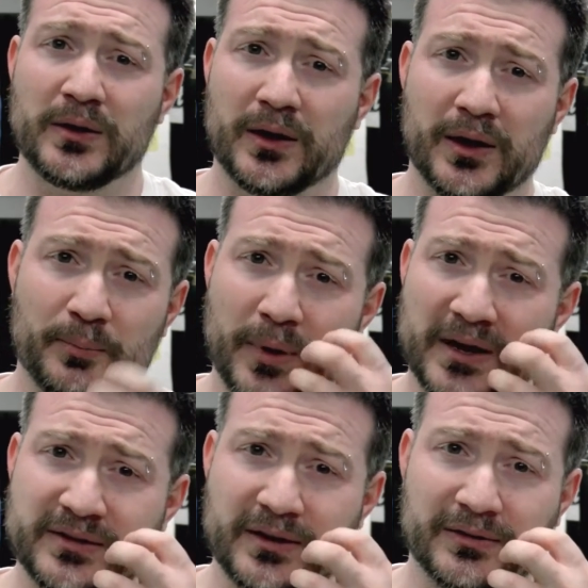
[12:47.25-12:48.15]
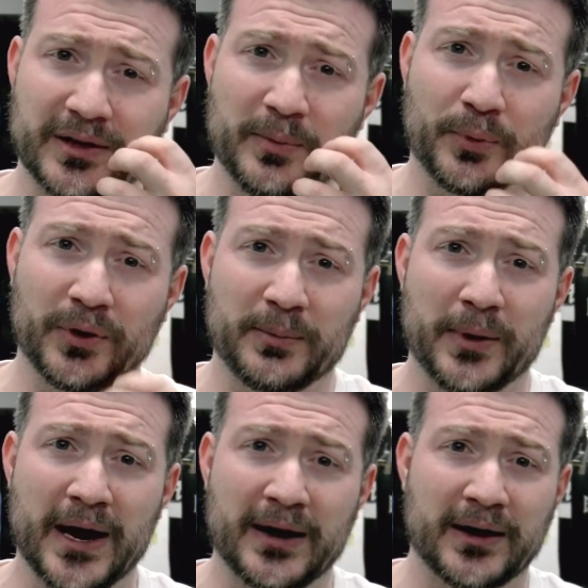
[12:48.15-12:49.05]
busted his lip really
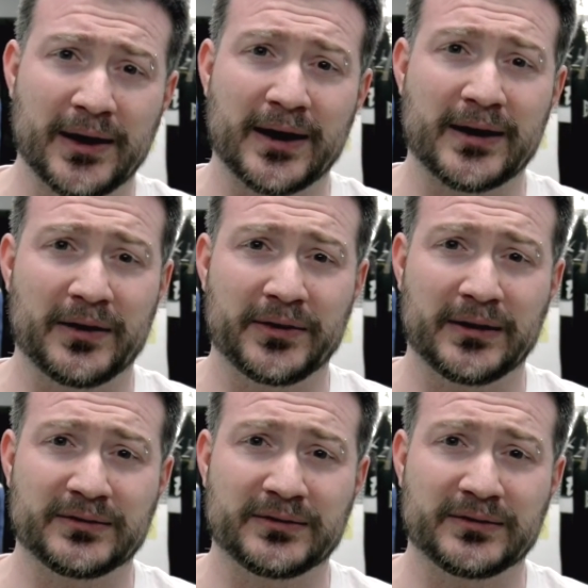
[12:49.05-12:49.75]
bad, and that kind of thing.